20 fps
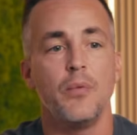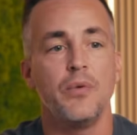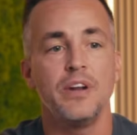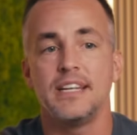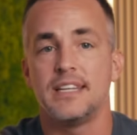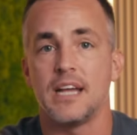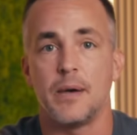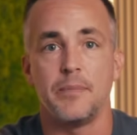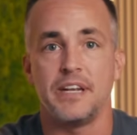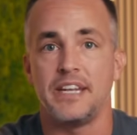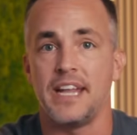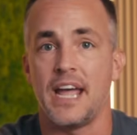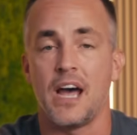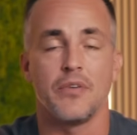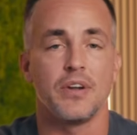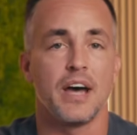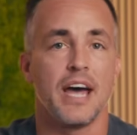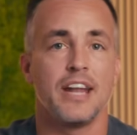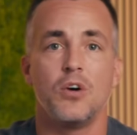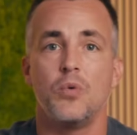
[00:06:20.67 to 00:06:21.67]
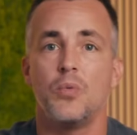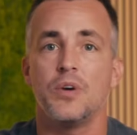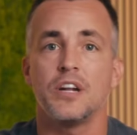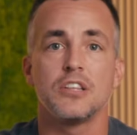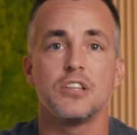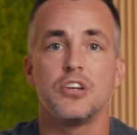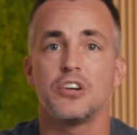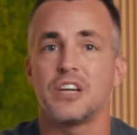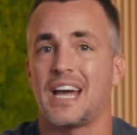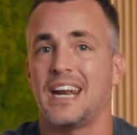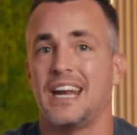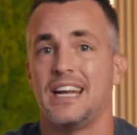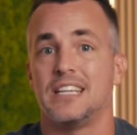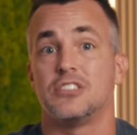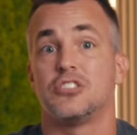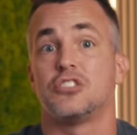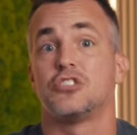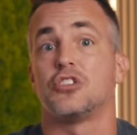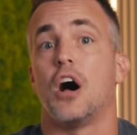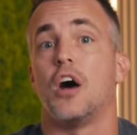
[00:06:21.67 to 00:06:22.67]
want to dumb it down. I don't want to look at it
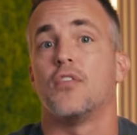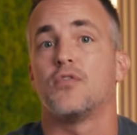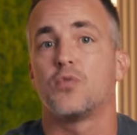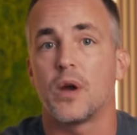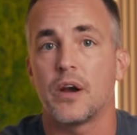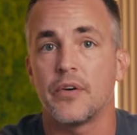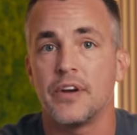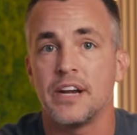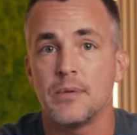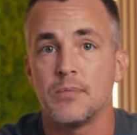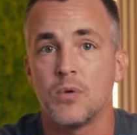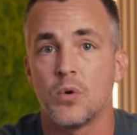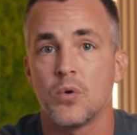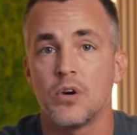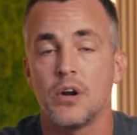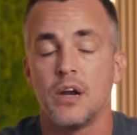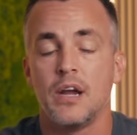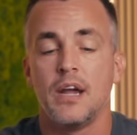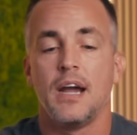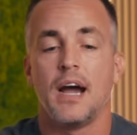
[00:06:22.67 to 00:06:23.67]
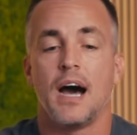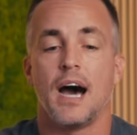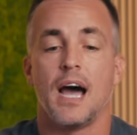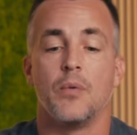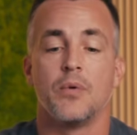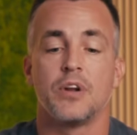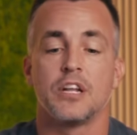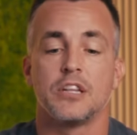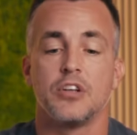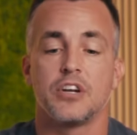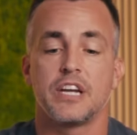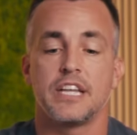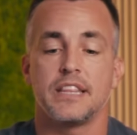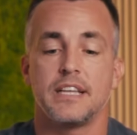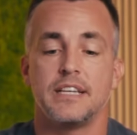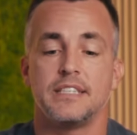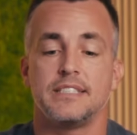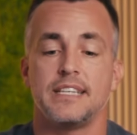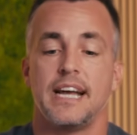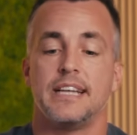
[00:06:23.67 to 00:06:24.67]
as software anymore. I want to look at
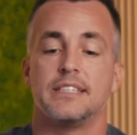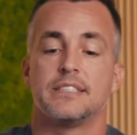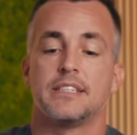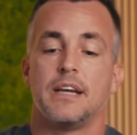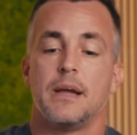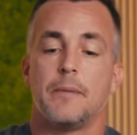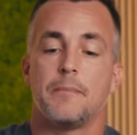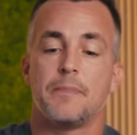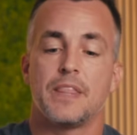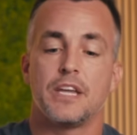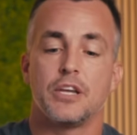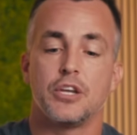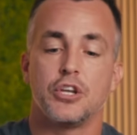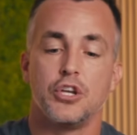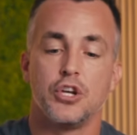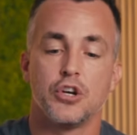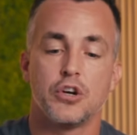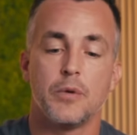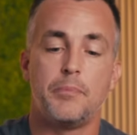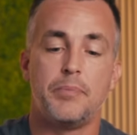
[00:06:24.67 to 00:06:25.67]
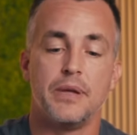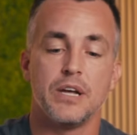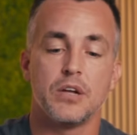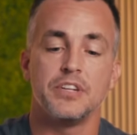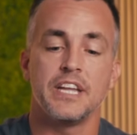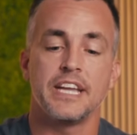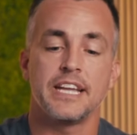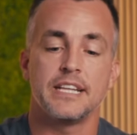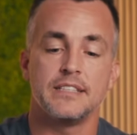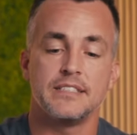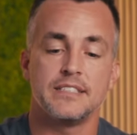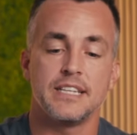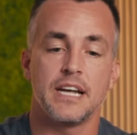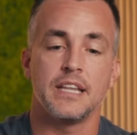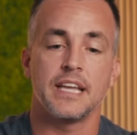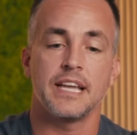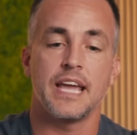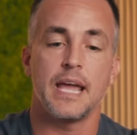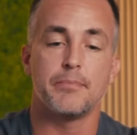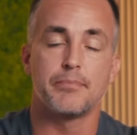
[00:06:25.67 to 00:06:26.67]
this as you're building and
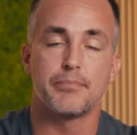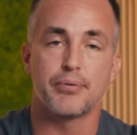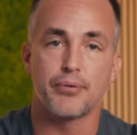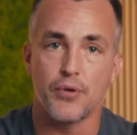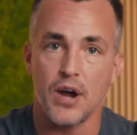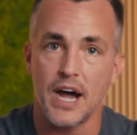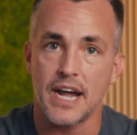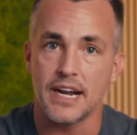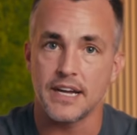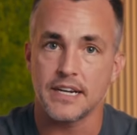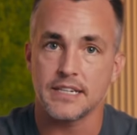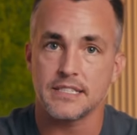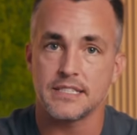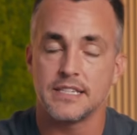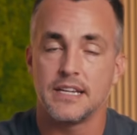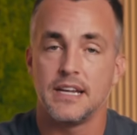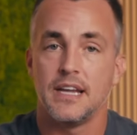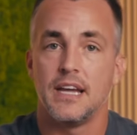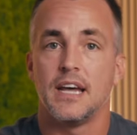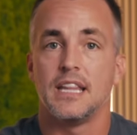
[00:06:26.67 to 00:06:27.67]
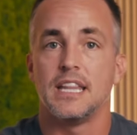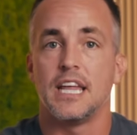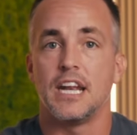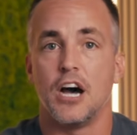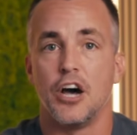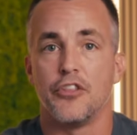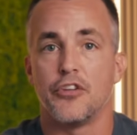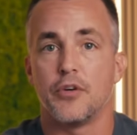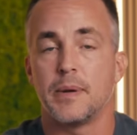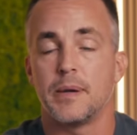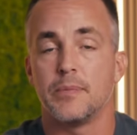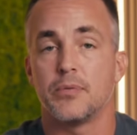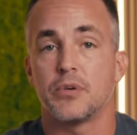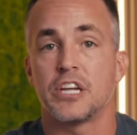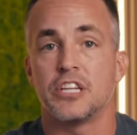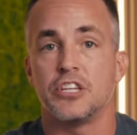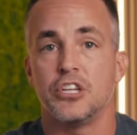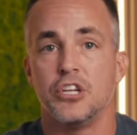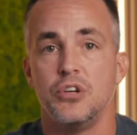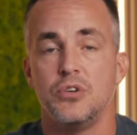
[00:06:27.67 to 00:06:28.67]
selling a product that other people
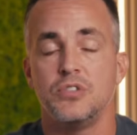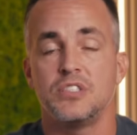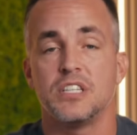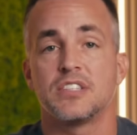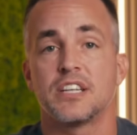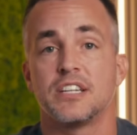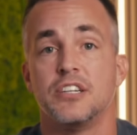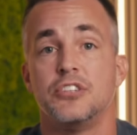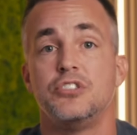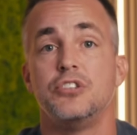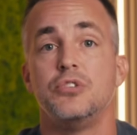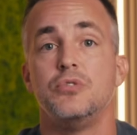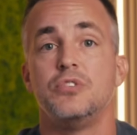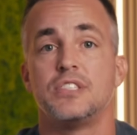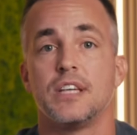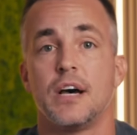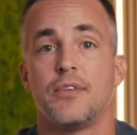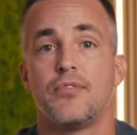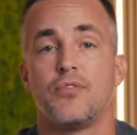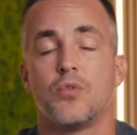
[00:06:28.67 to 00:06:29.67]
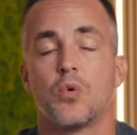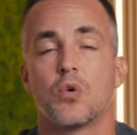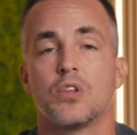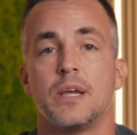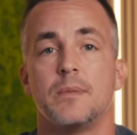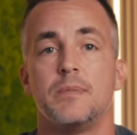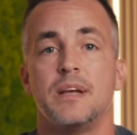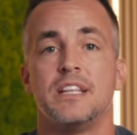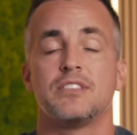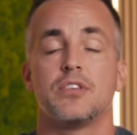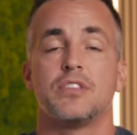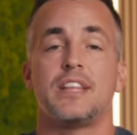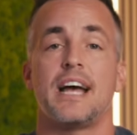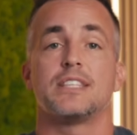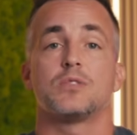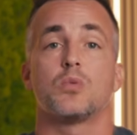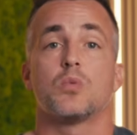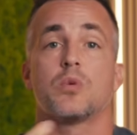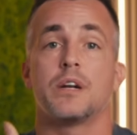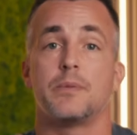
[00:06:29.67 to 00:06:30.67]
can use that's going to do stuff for them. And so
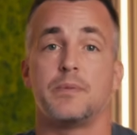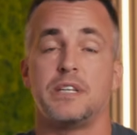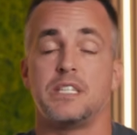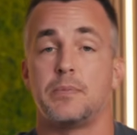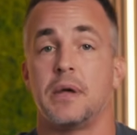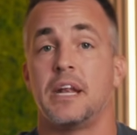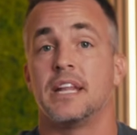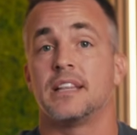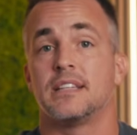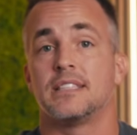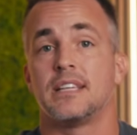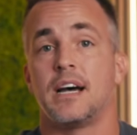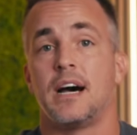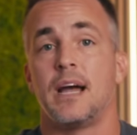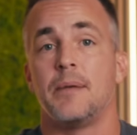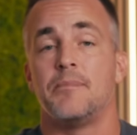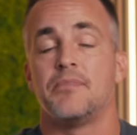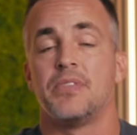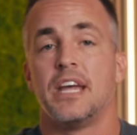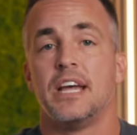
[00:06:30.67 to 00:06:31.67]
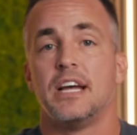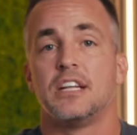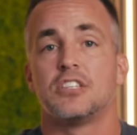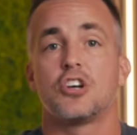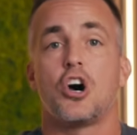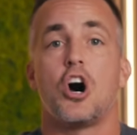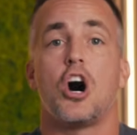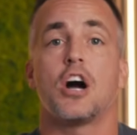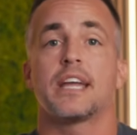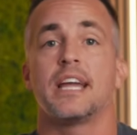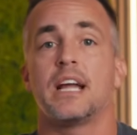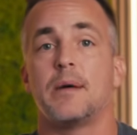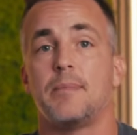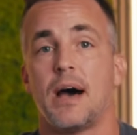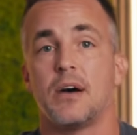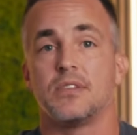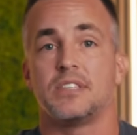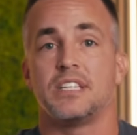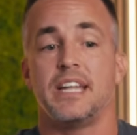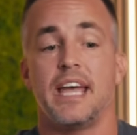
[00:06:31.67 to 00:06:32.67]
that's what we're going to be spending the time talking
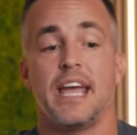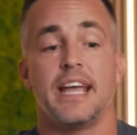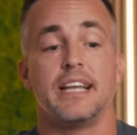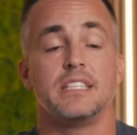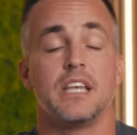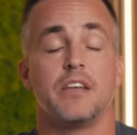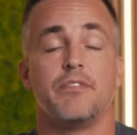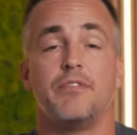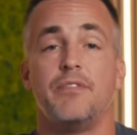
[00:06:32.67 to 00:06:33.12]
about today, is a